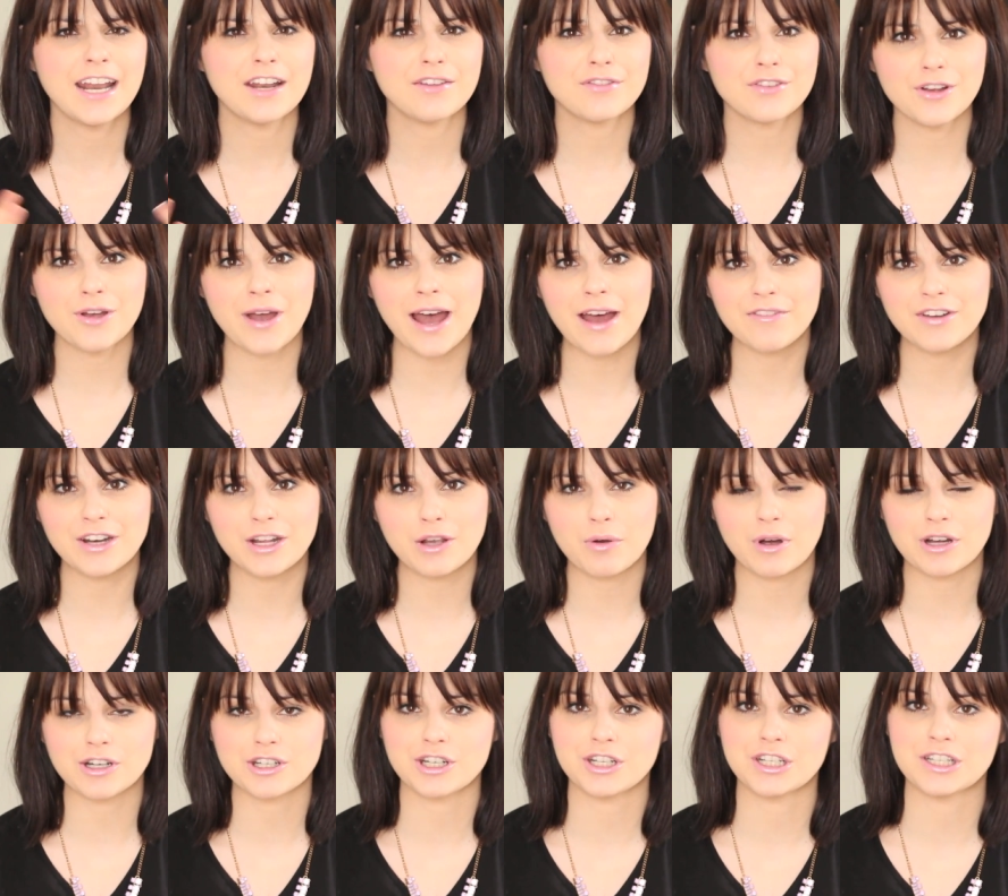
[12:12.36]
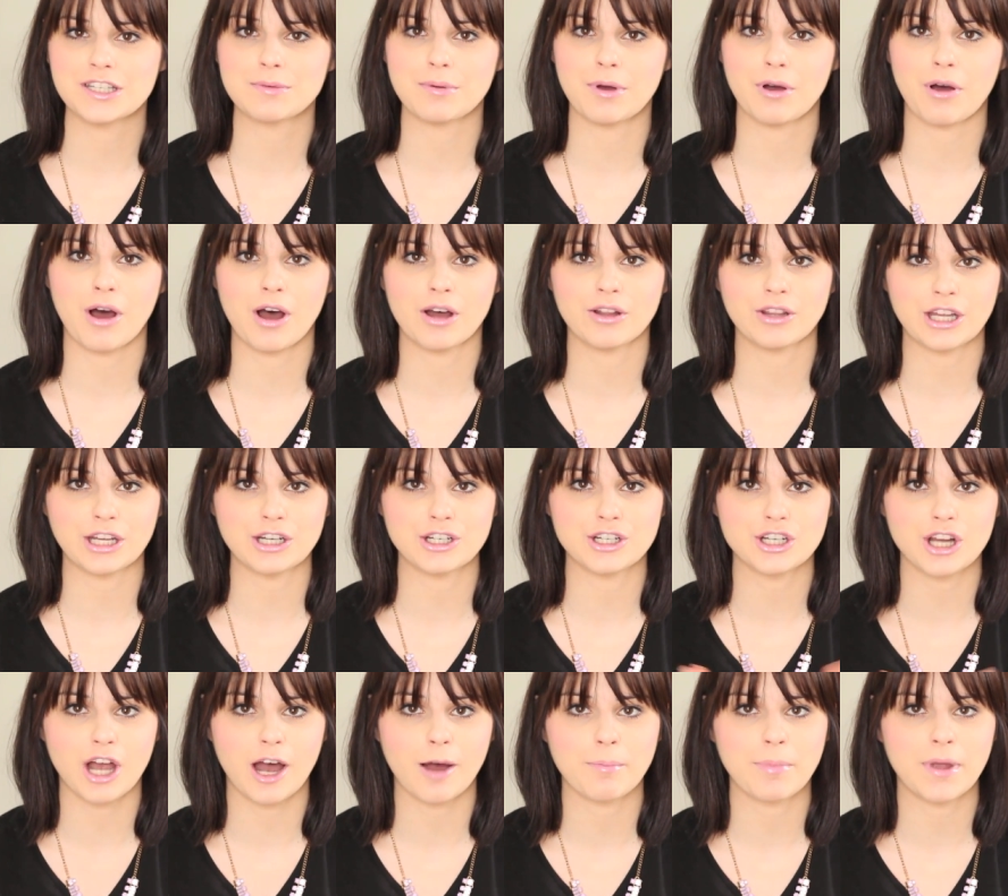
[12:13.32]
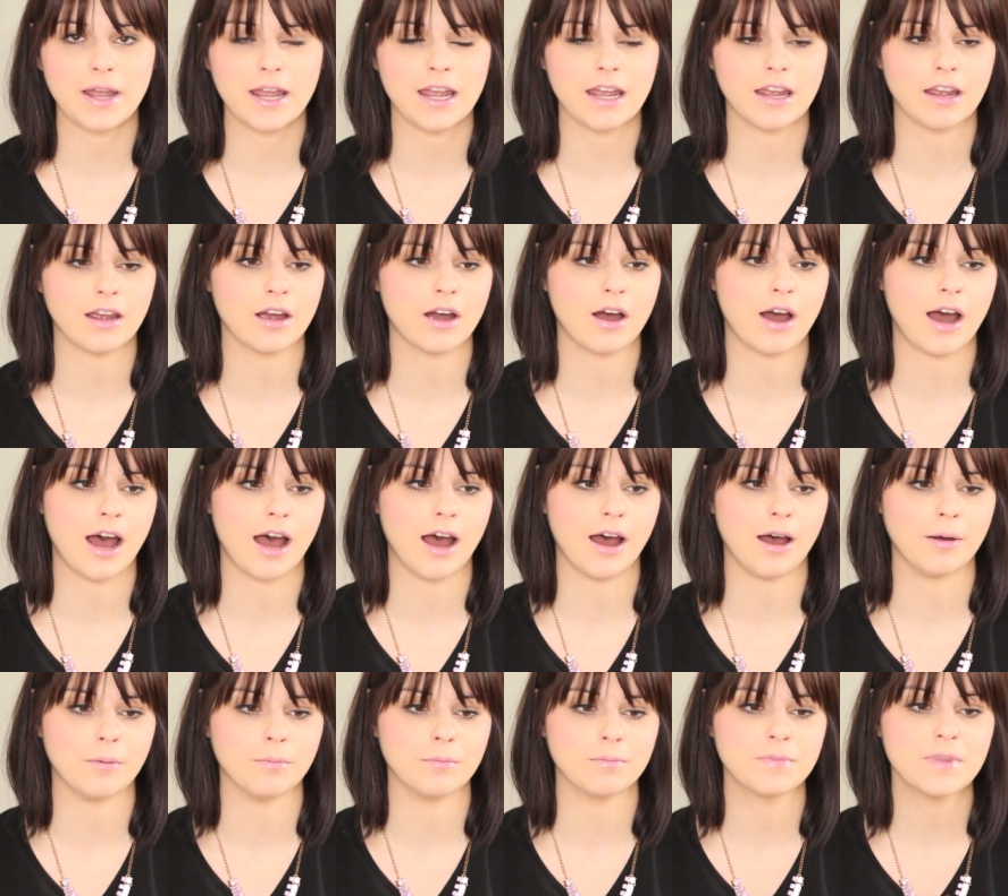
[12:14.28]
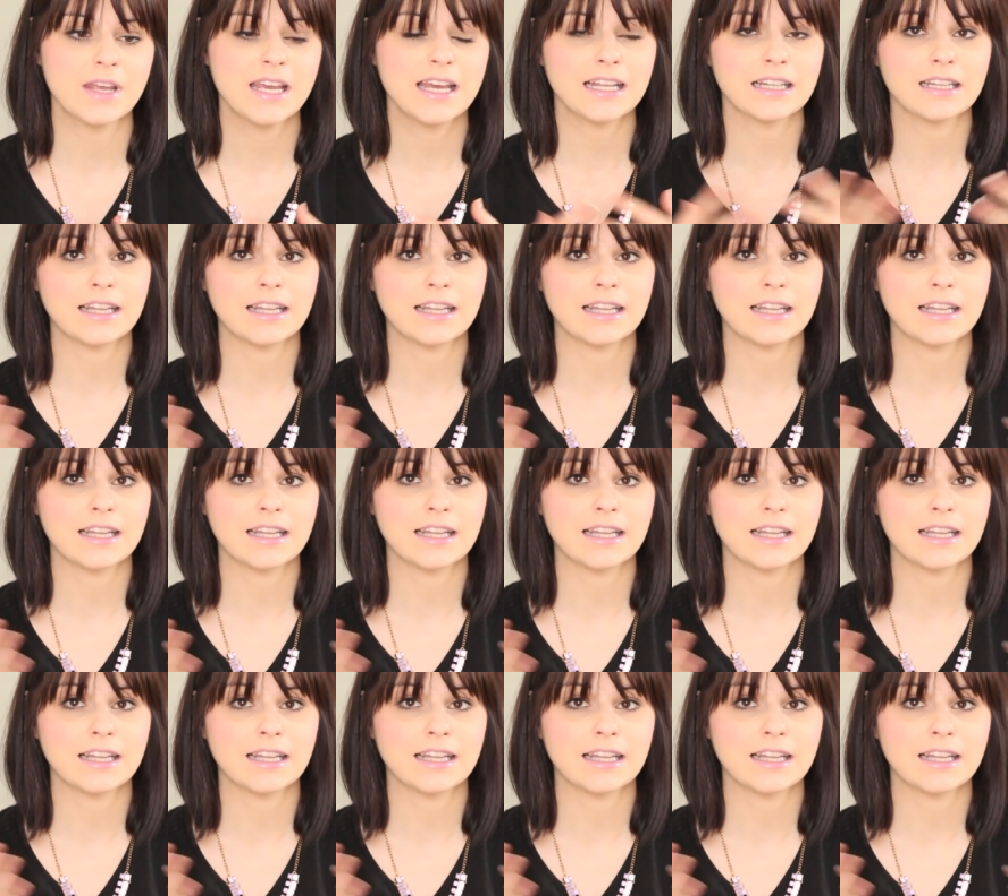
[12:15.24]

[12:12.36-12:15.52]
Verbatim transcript: if you have any questions about online shopping, um,